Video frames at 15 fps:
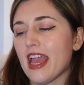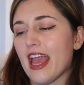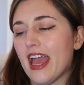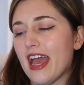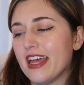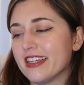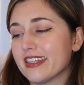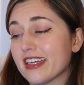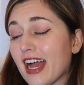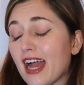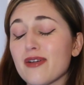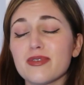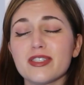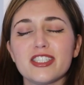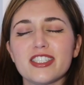and
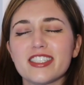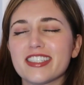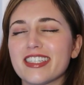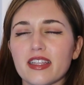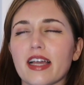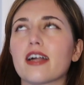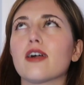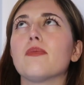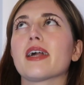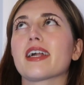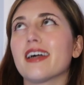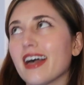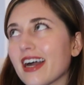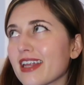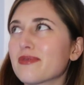I was just like, oh my
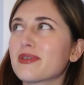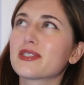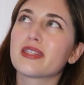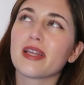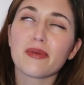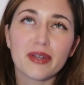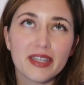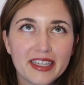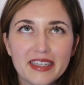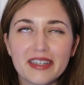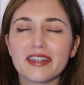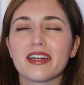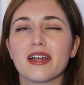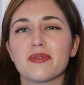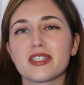god, I wish they were
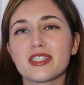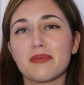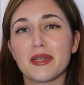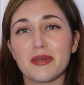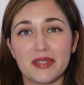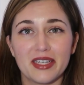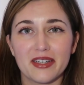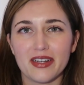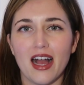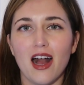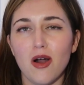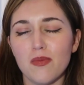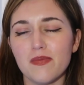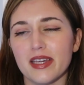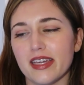here. I wish somebody was here to
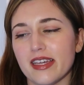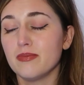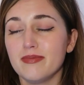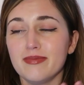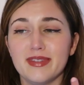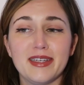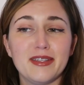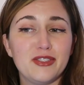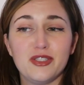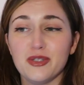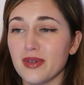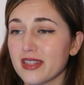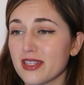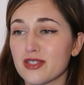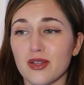help me.
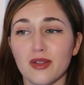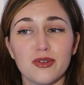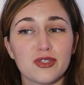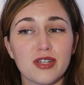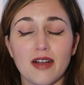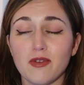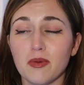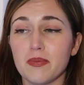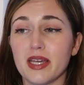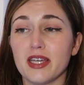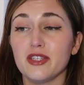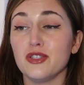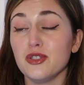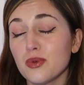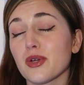Doing the solo travel
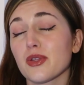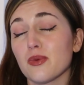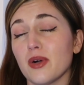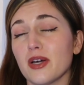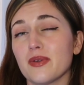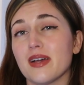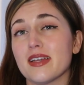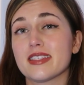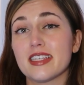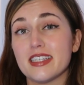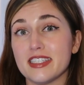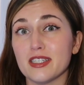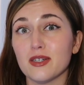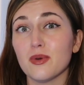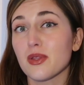bit, you are the one who has to
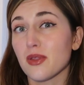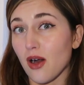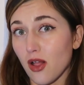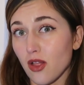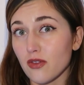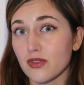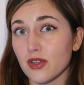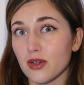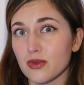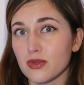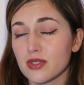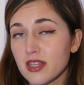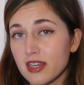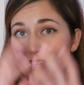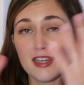deal with all of
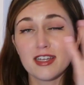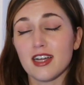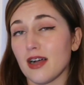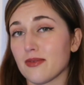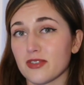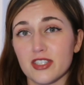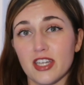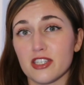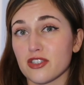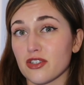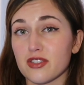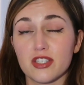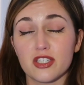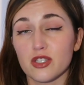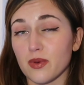those
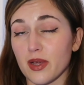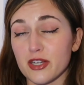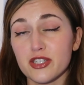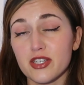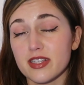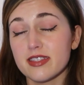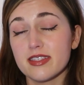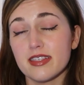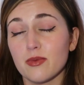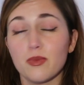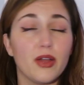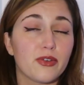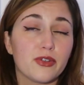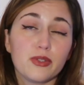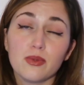confrontational situations,
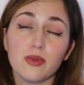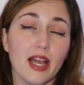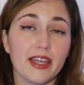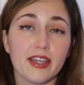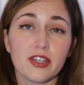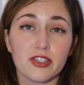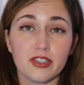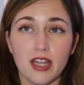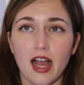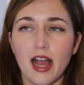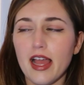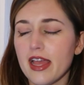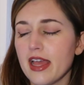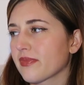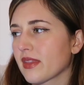whether you like it or
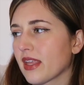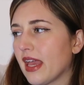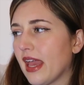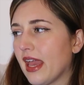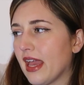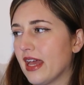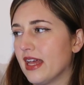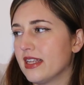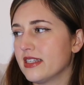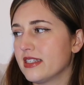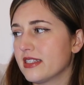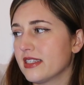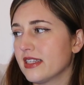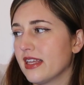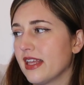not.
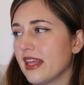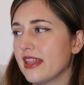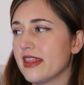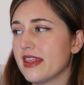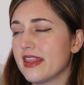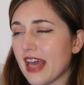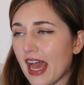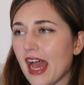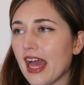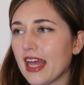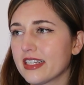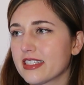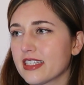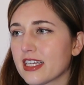And in that